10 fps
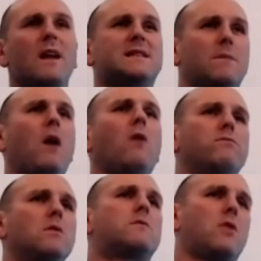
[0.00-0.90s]
it's
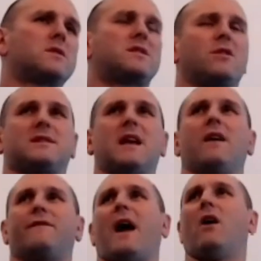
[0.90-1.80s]
about dusting
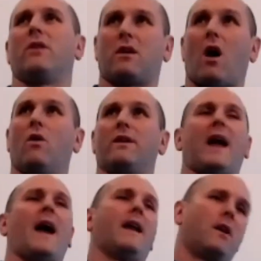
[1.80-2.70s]
yourself down and going
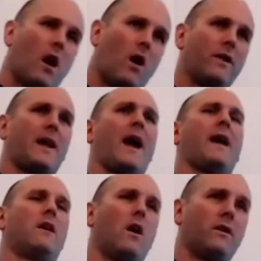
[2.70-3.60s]
again and going
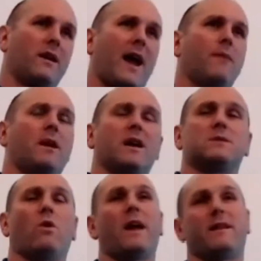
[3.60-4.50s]
again and going again,
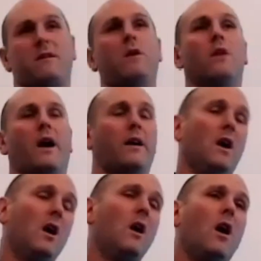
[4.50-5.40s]
because what I do learn,
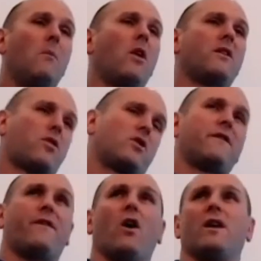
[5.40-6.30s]
I'm only
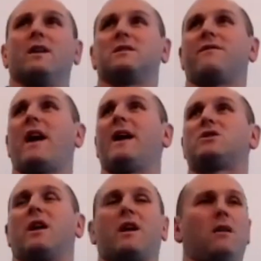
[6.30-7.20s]
34 years of
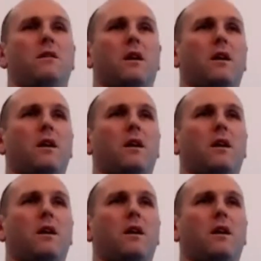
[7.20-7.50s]
age, like I